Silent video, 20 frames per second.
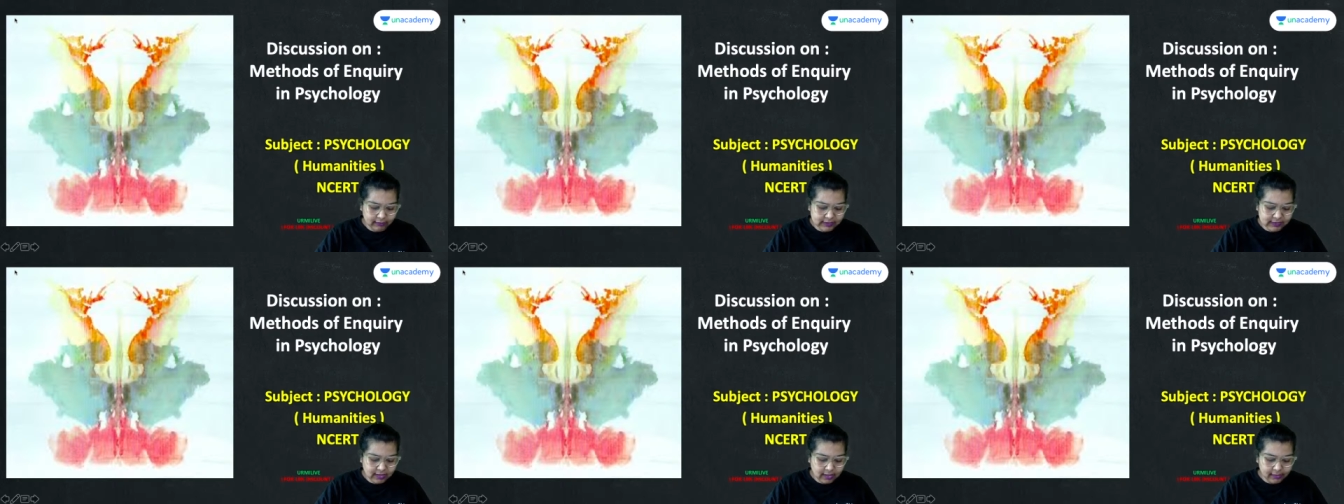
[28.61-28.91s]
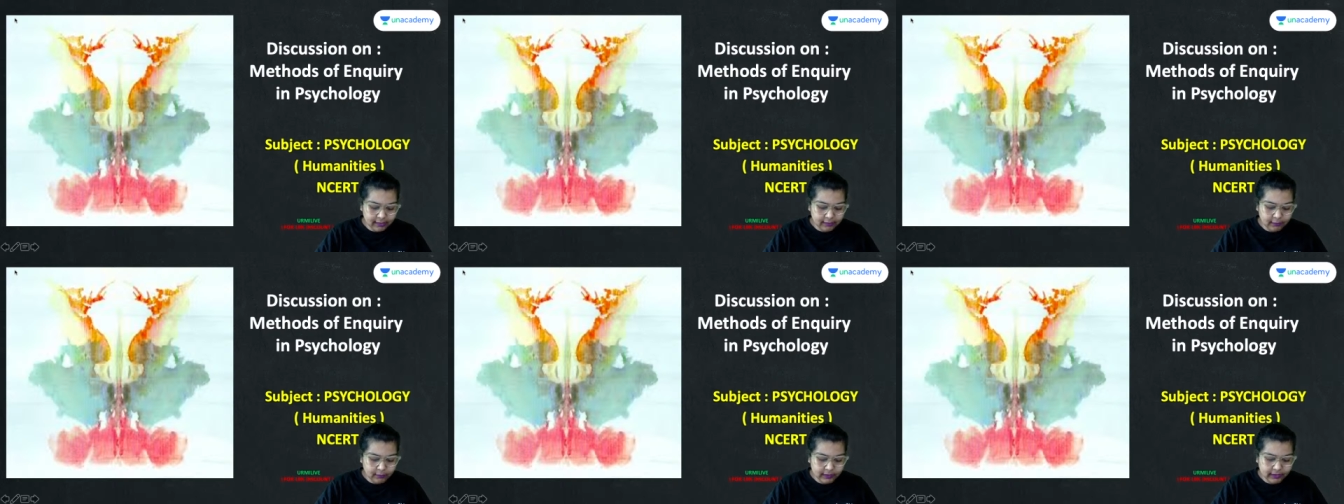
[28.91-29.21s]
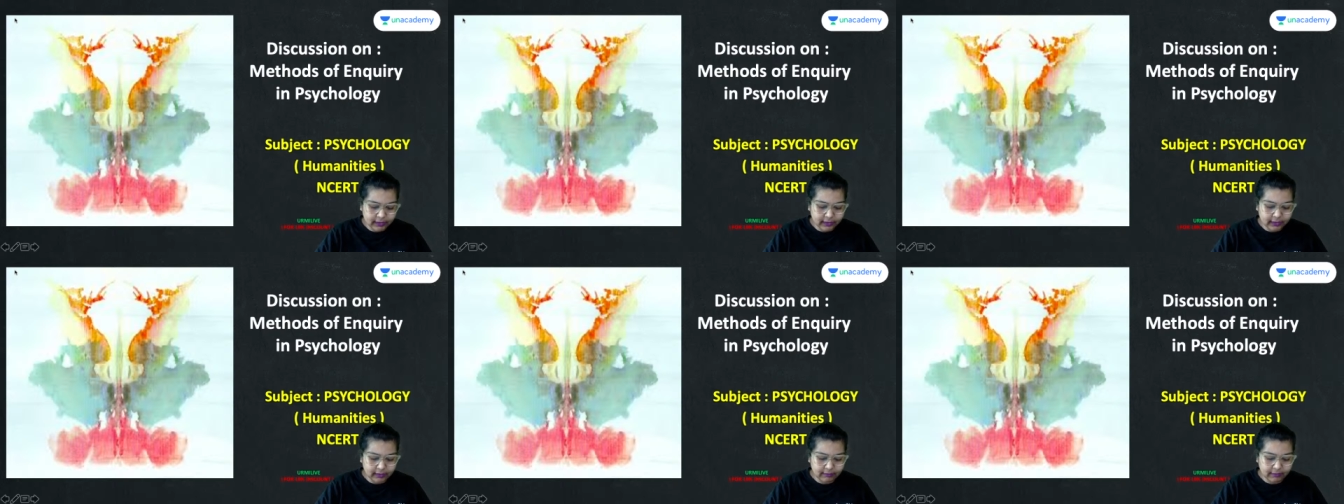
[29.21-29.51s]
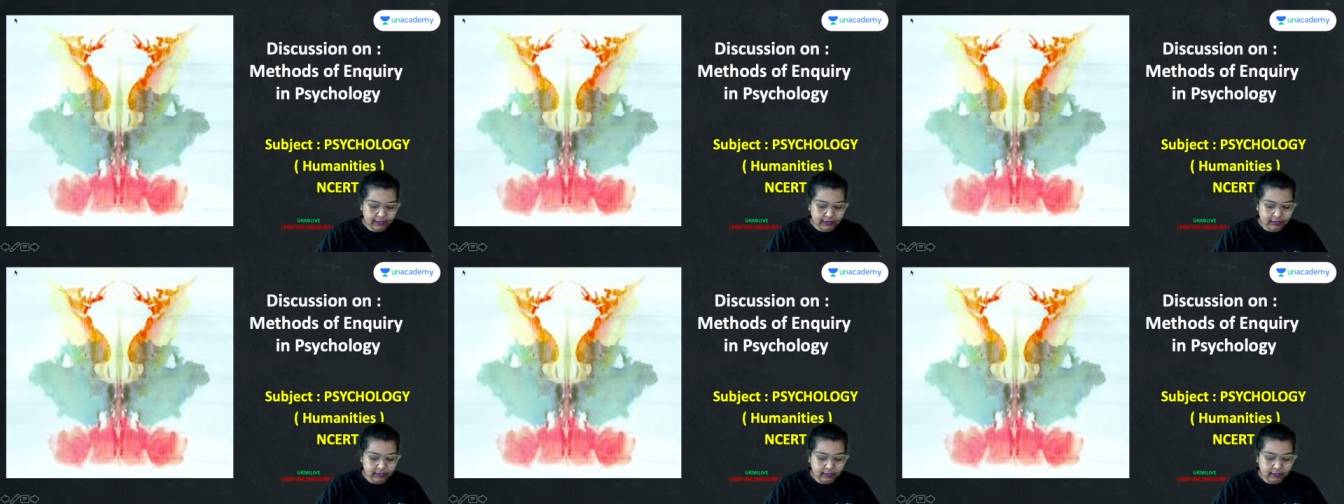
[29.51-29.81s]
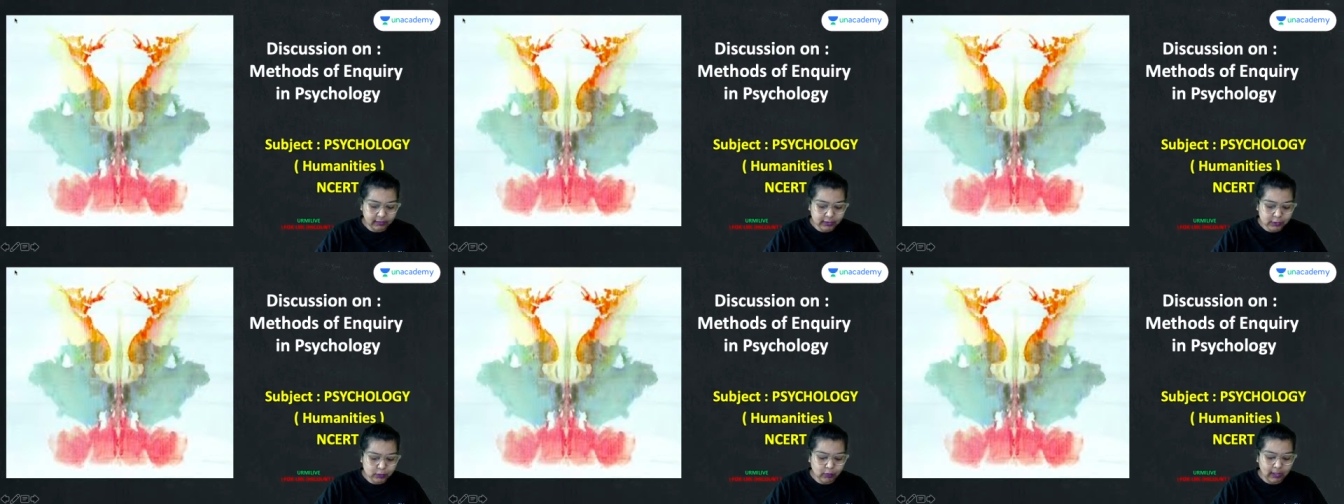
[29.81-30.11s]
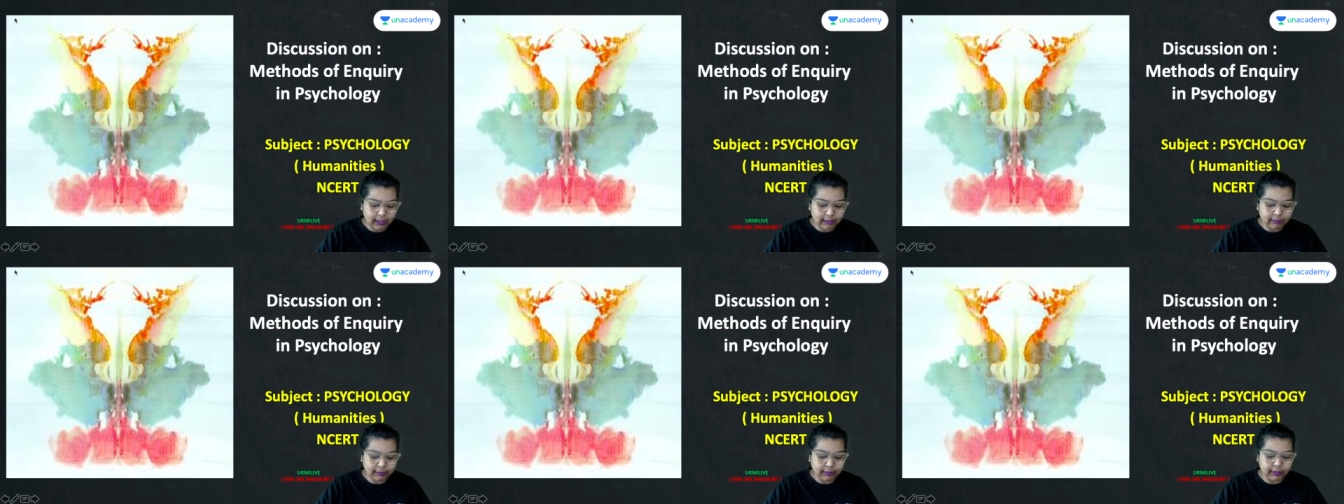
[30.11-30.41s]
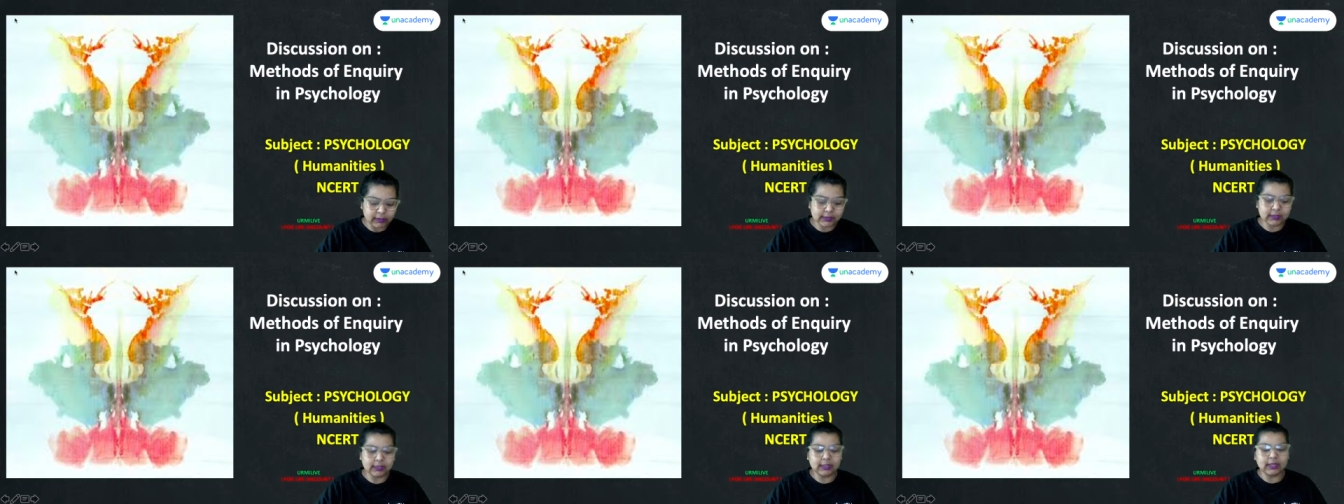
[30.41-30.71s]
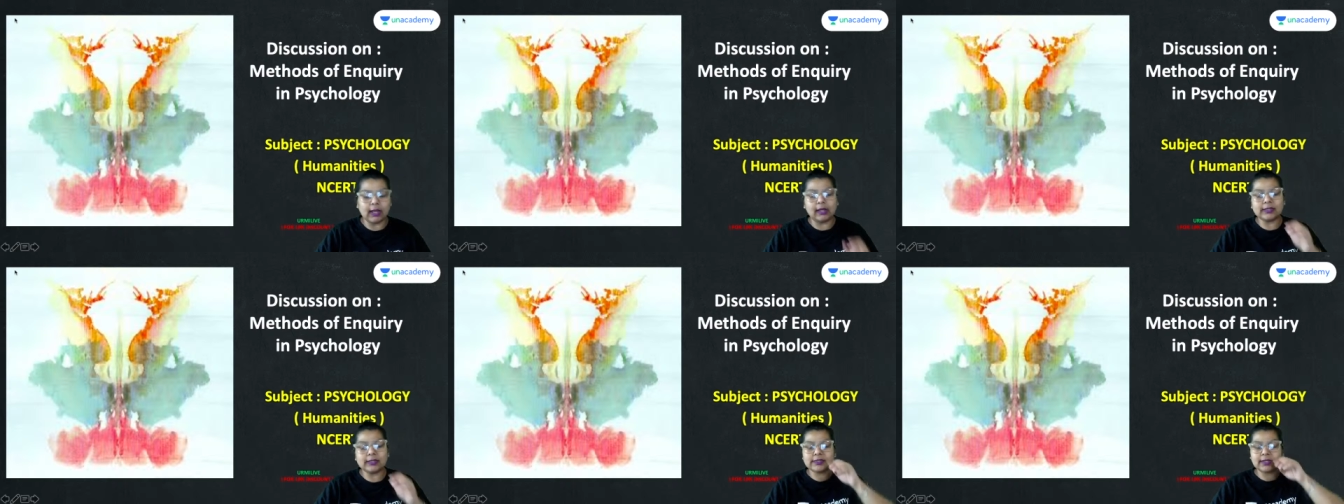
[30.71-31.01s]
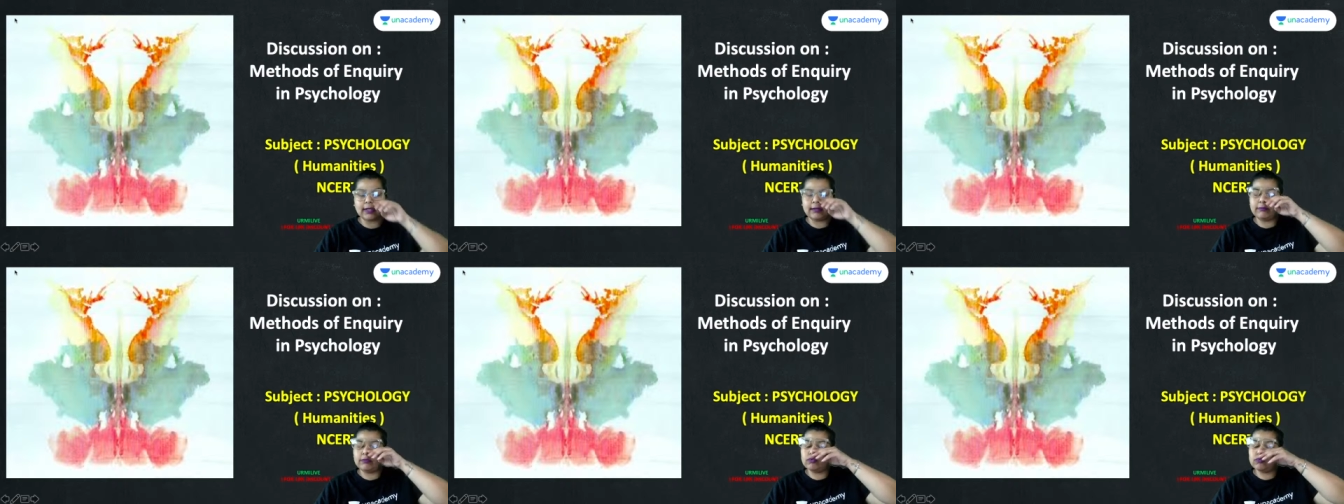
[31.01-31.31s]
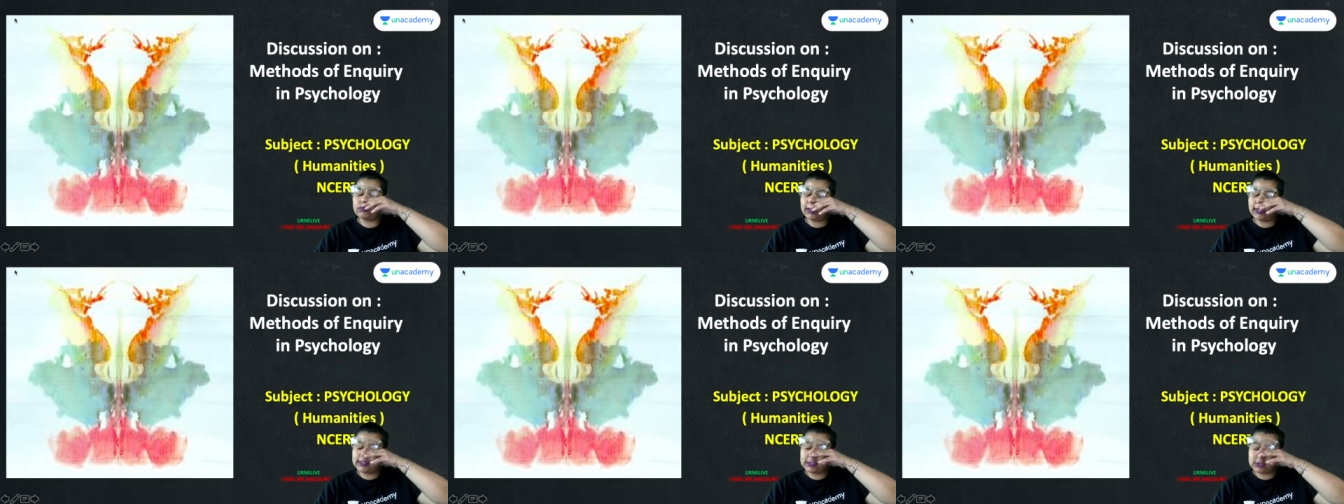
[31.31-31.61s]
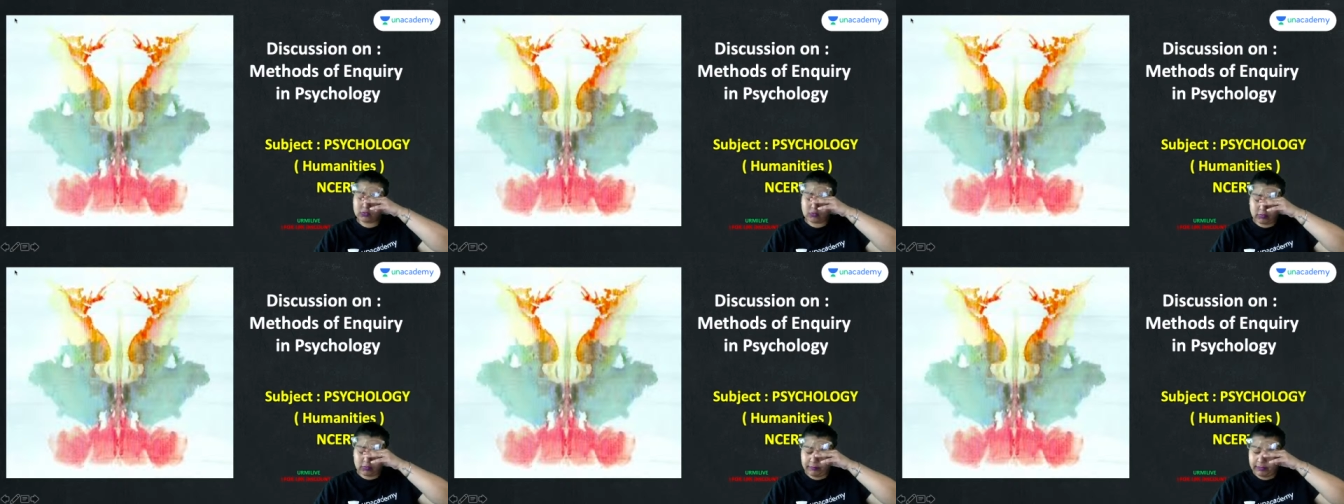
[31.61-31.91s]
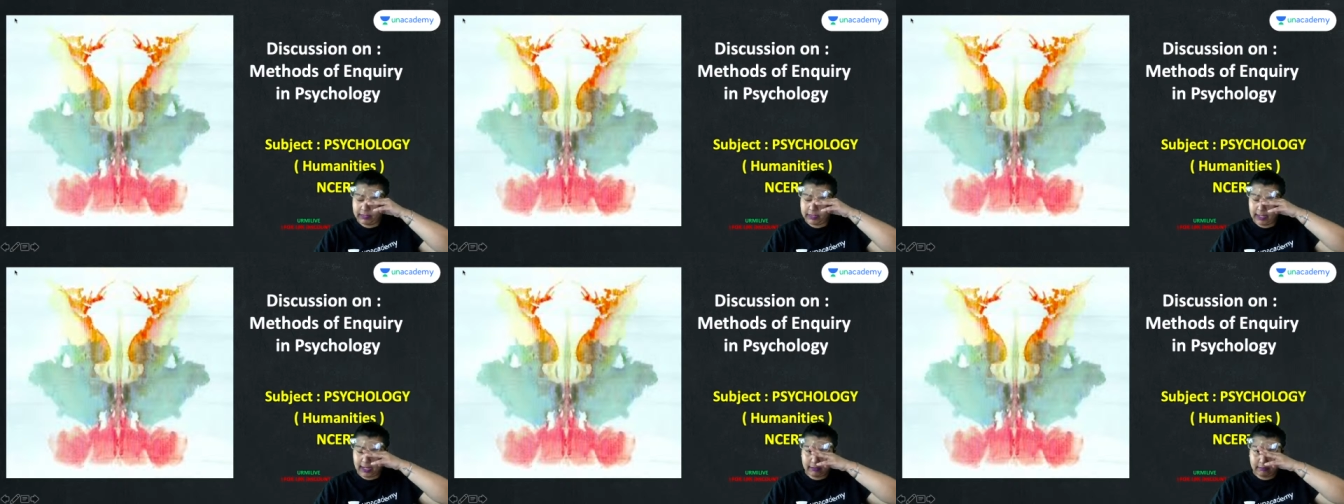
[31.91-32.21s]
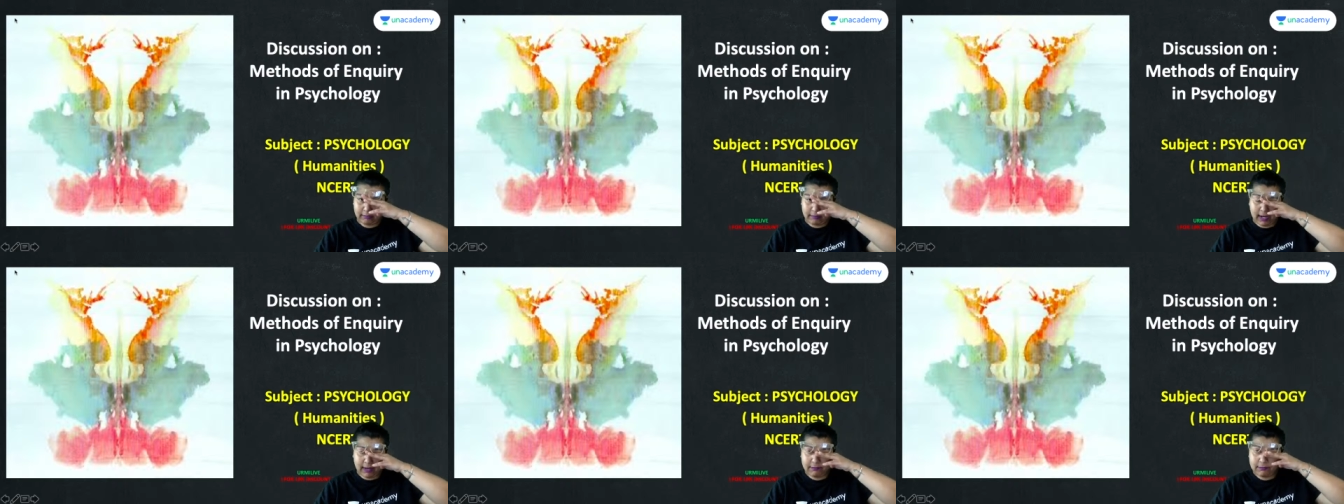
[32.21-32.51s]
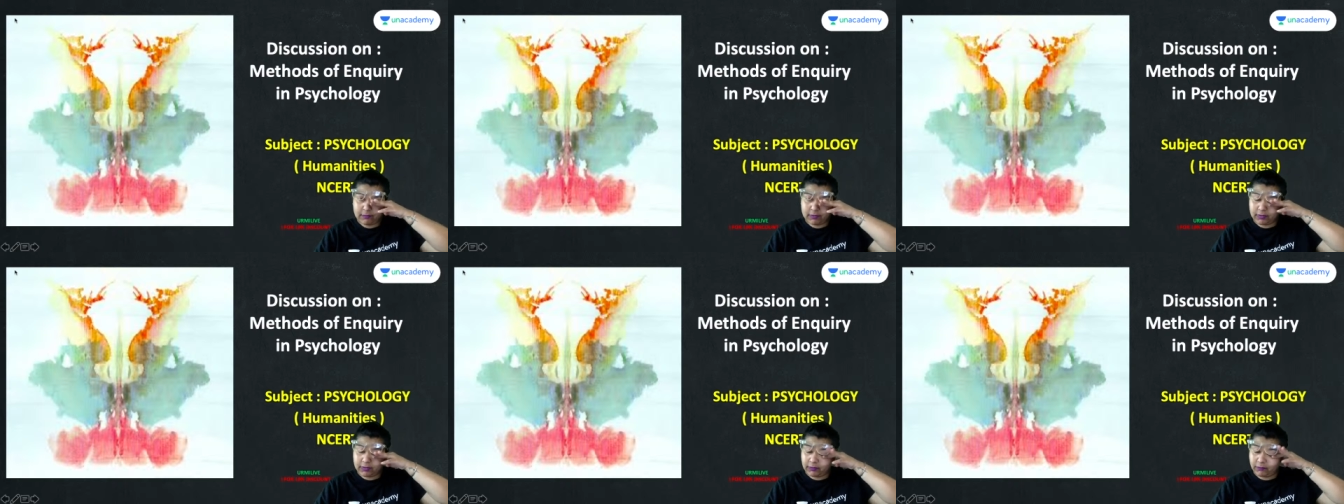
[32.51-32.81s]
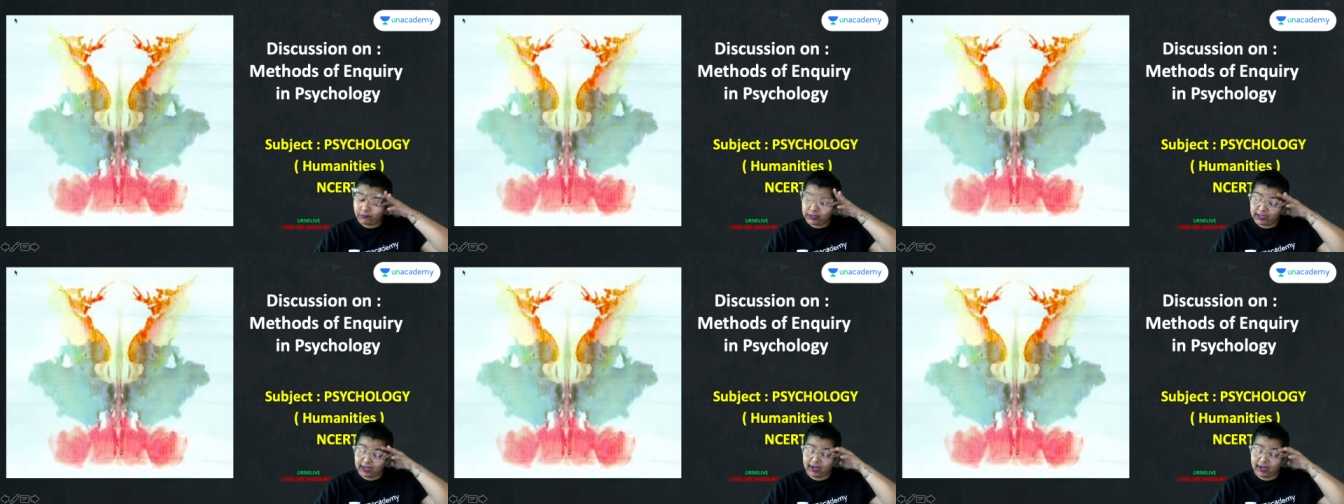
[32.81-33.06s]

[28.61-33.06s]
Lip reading: started with the methods one because the last time you guys told me that ma'am we